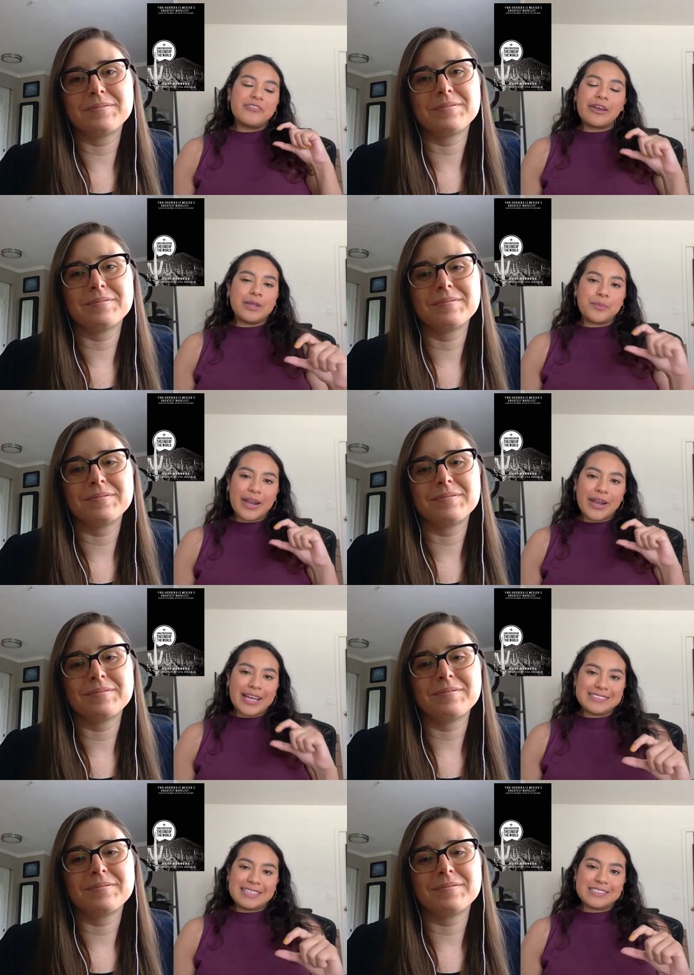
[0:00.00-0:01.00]
Speaker 1: very
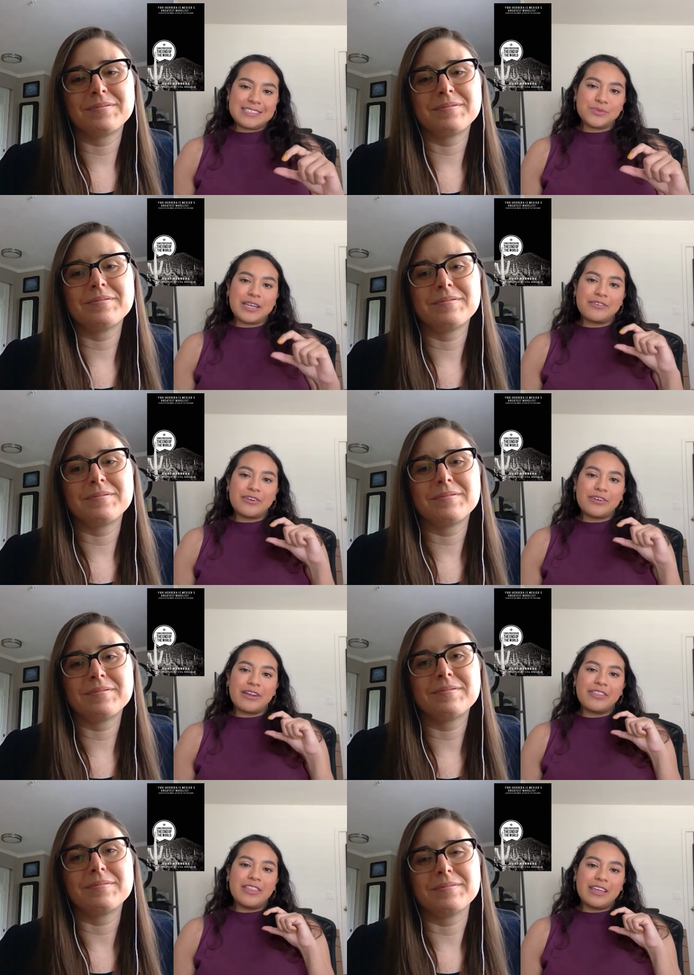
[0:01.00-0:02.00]
present
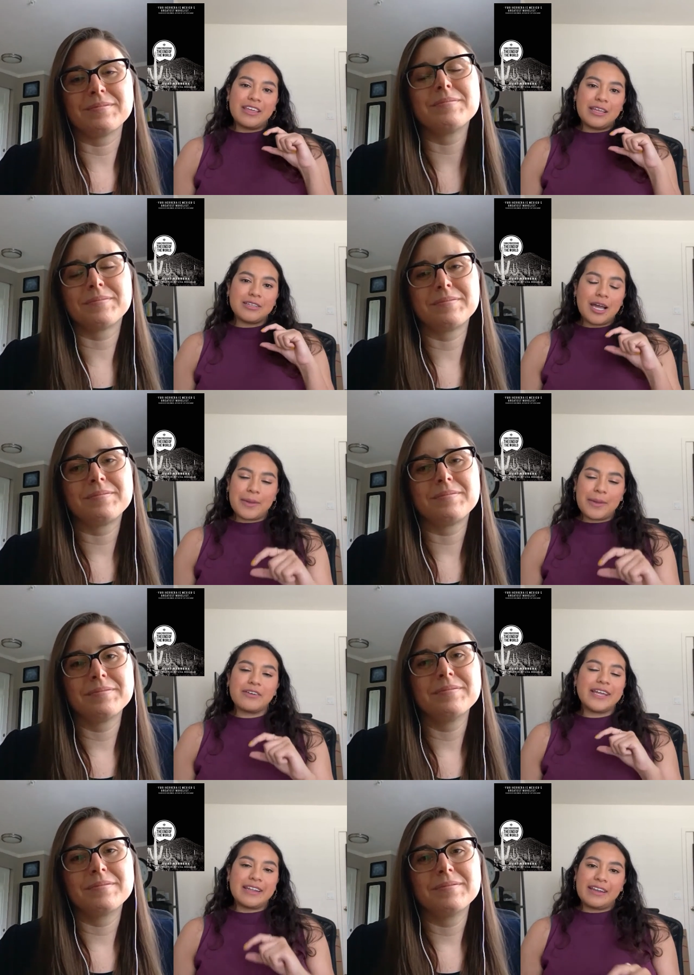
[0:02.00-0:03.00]
whenever the
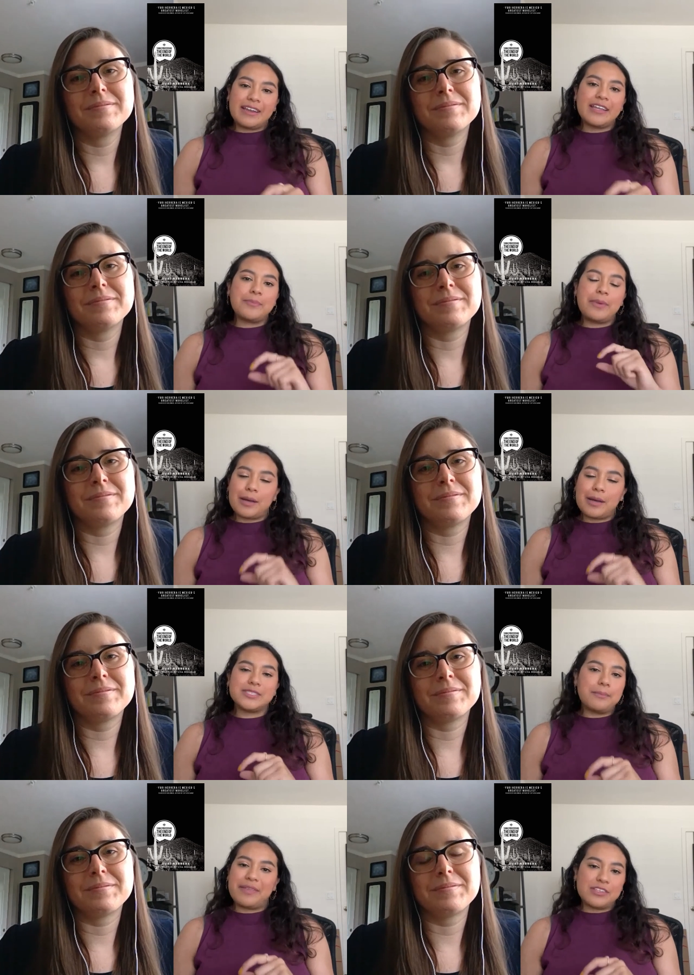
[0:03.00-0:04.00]
topic of identity
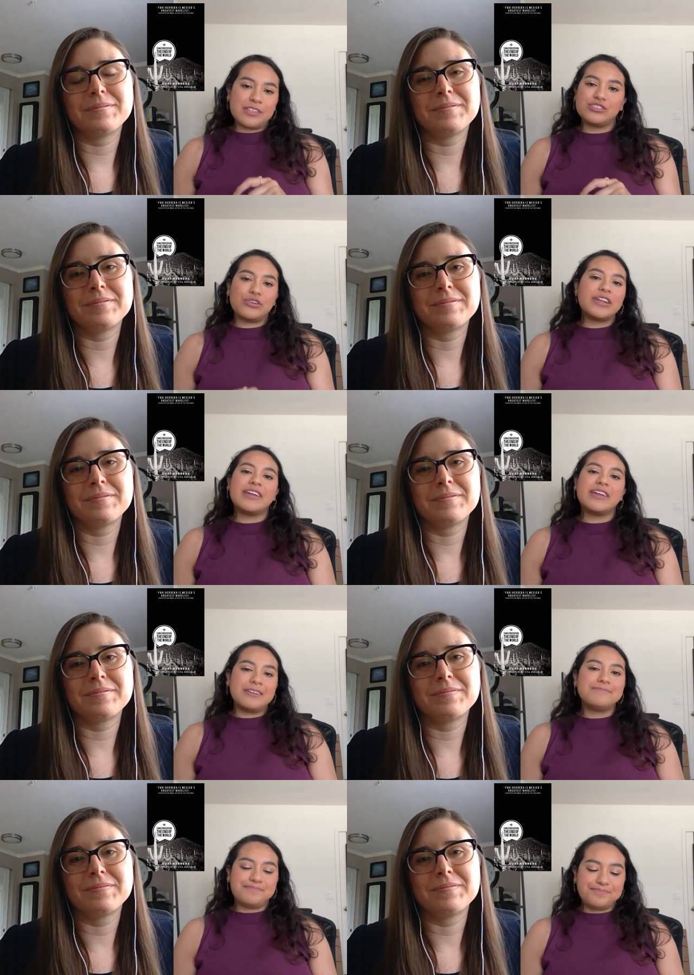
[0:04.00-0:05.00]
pops up in the
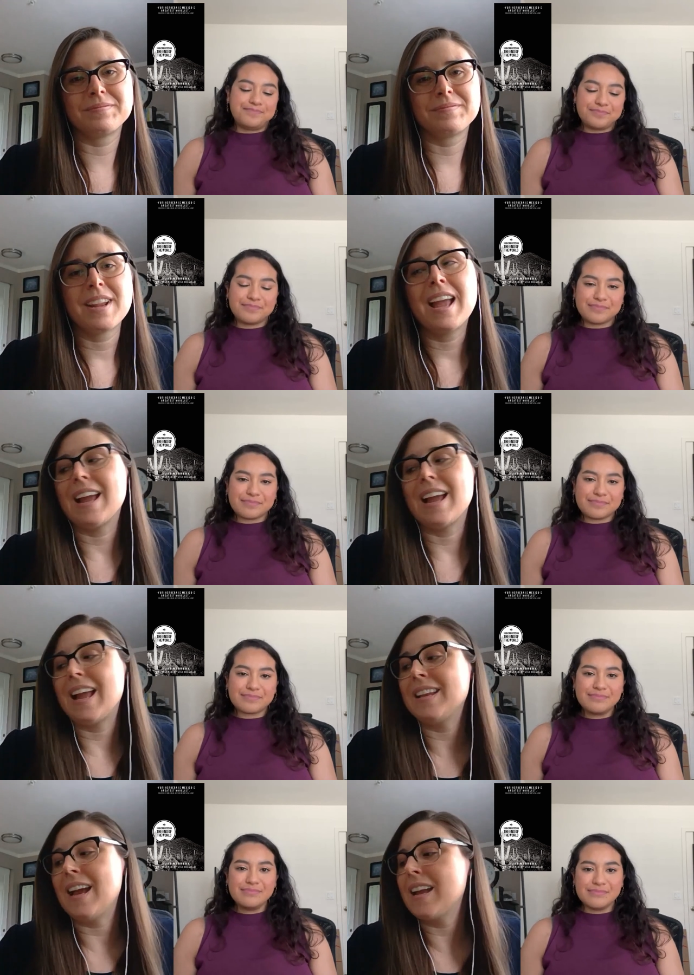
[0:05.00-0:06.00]
story
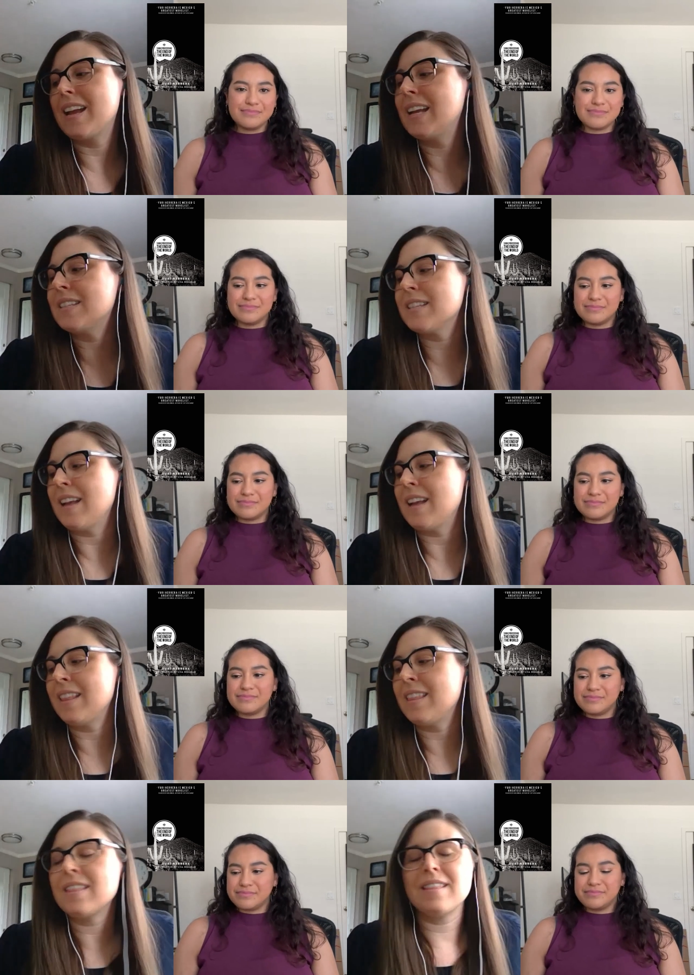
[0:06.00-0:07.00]
Speaker 2: and it's
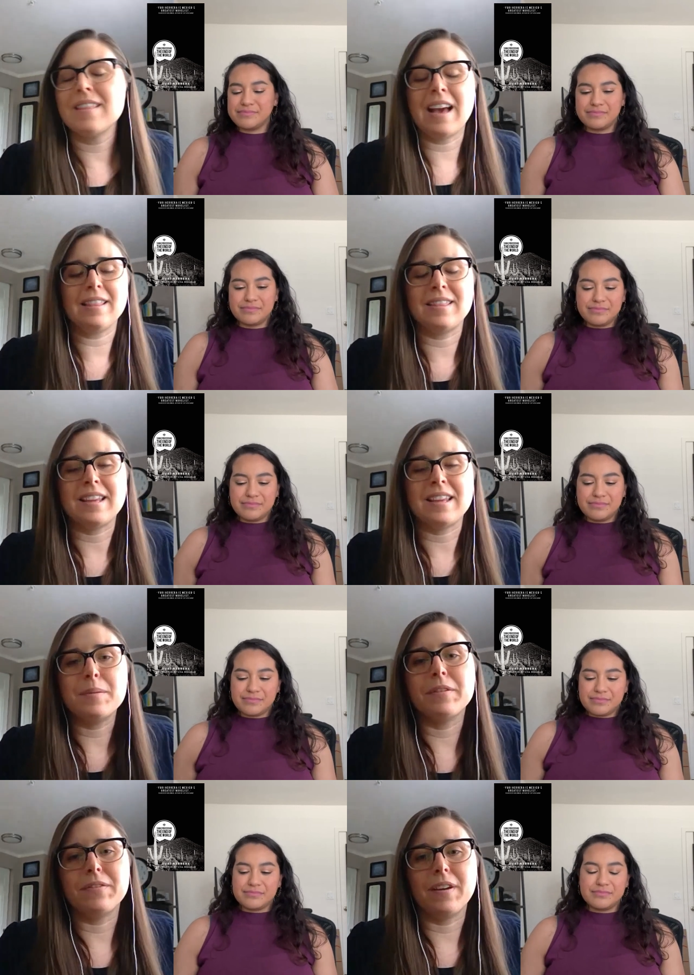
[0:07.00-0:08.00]
i think that that
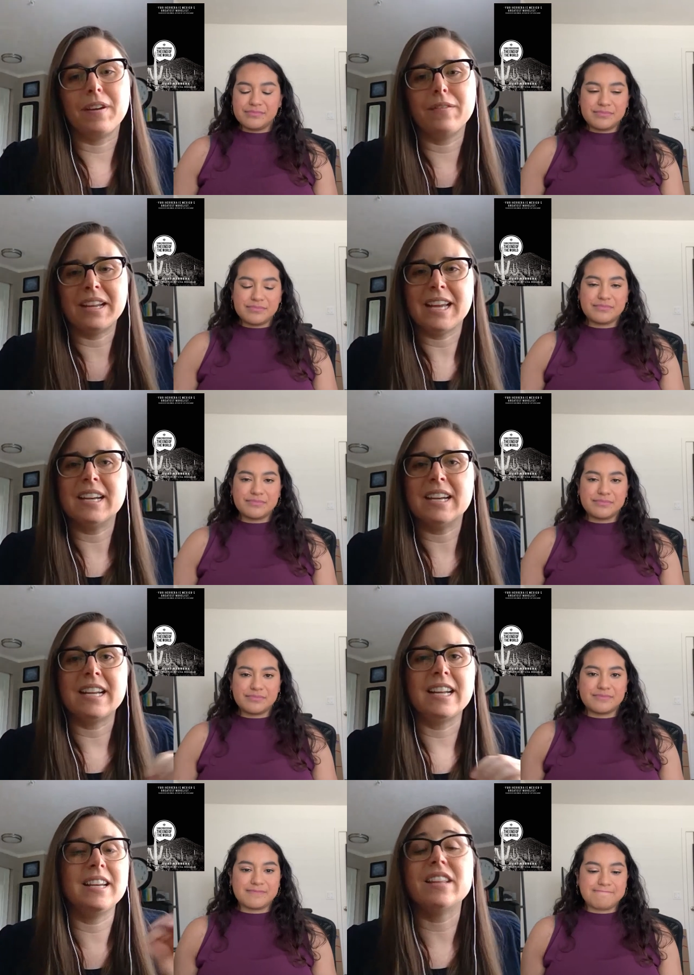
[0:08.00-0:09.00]
theme of of
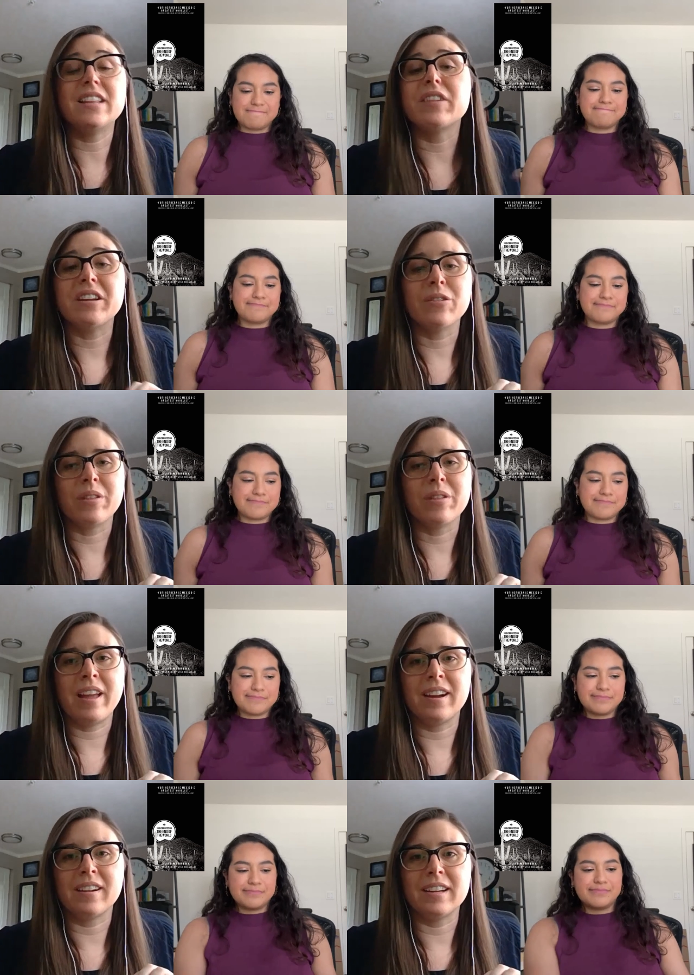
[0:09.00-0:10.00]
identity and neither here
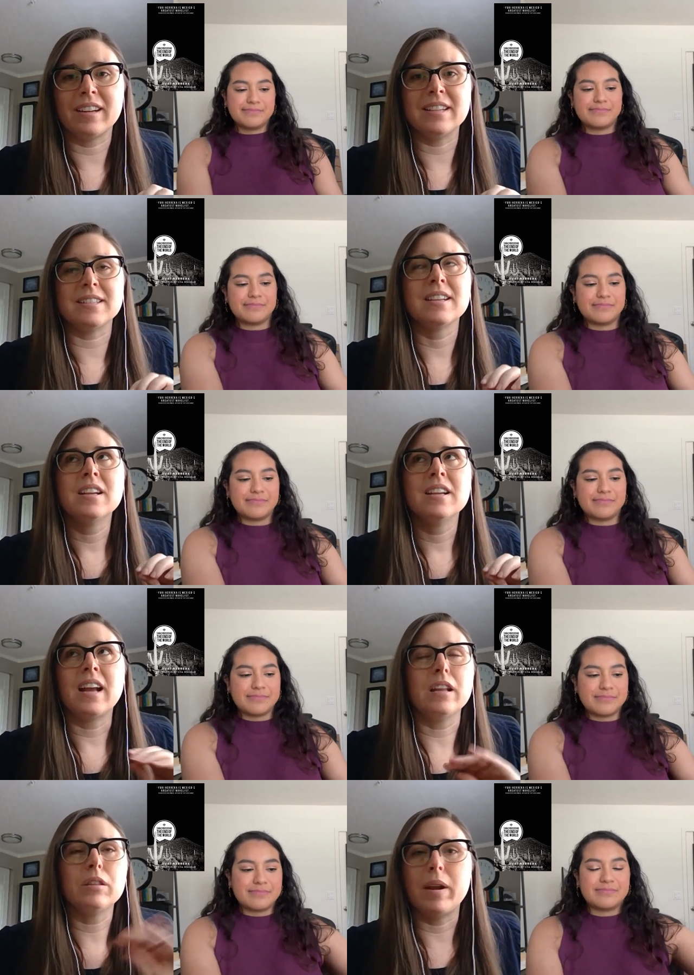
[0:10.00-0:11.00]
nor there is
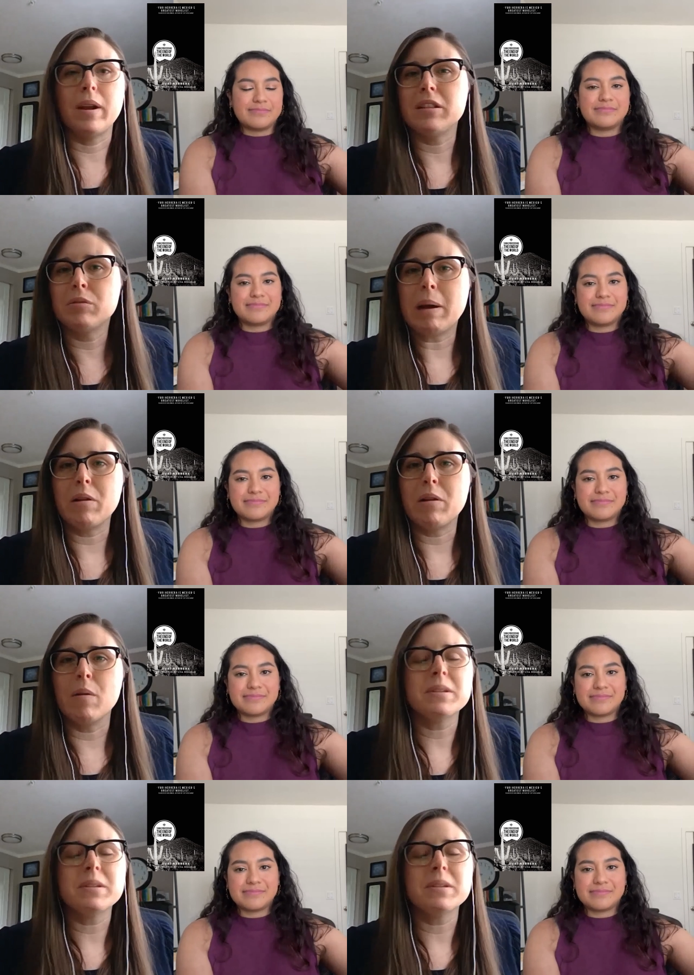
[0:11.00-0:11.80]
kind of threaded throughout